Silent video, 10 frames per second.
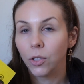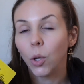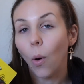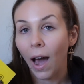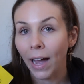
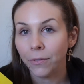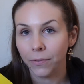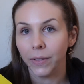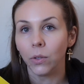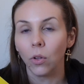So I
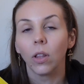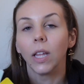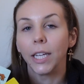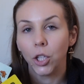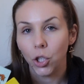feel
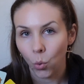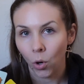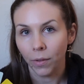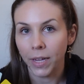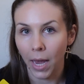like
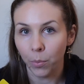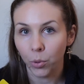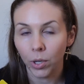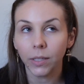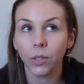you're the
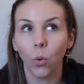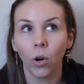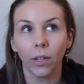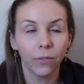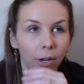Empress,
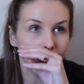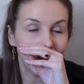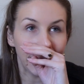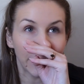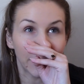or at the very
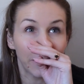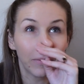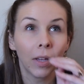least,